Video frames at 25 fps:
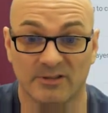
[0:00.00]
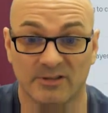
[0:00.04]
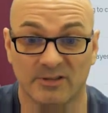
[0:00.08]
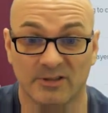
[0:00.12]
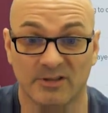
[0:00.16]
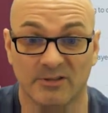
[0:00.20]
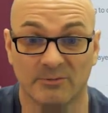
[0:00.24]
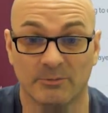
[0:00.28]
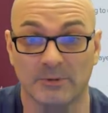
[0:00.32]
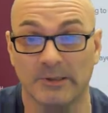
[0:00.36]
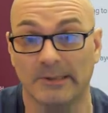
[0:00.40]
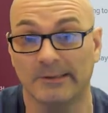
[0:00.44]

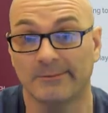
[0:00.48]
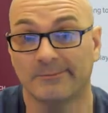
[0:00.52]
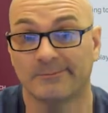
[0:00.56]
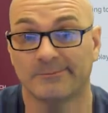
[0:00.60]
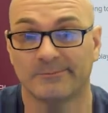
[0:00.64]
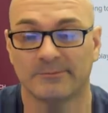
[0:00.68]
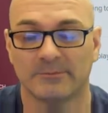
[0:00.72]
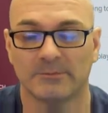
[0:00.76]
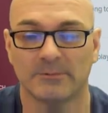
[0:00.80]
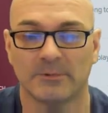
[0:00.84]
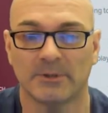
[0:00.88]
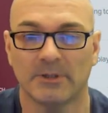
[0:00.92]
uh, well,
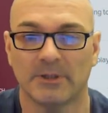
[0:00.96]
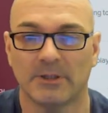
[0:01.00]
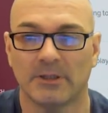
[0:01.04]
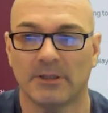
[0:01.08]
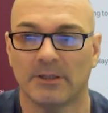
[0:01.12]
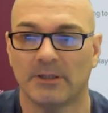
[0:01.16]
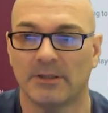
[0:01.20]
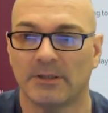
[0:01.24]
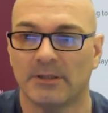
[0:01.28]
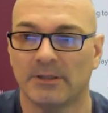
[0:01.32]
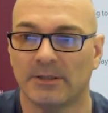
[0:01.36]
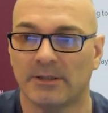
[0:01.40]

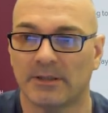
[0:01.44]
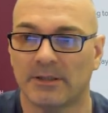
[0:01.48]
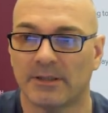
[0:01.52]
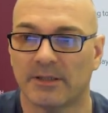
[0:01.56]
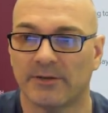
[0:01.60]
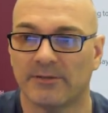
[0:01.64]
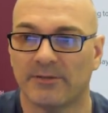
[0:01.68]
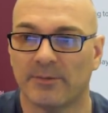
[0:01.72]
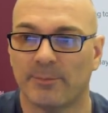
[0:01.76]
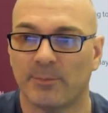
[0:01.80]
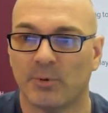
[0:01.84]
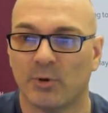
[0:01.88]
you can
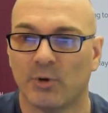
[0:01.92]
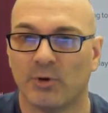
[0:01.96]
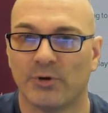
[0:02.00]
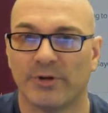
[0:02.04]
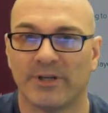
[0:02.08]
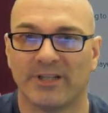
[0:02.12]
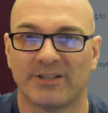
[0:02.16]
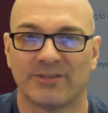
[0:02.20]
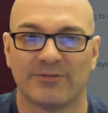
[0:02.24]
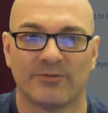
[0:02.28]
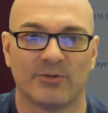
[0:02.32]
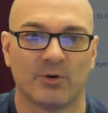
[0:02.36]
have the
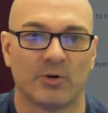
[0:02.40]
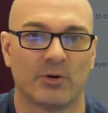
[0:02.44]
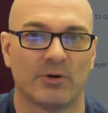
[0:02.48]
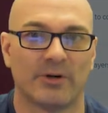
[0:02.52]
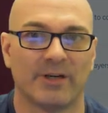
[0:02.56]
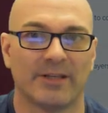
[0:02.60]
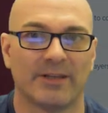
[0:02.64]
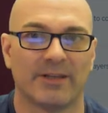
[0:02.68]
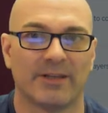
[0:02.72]
plaudits for it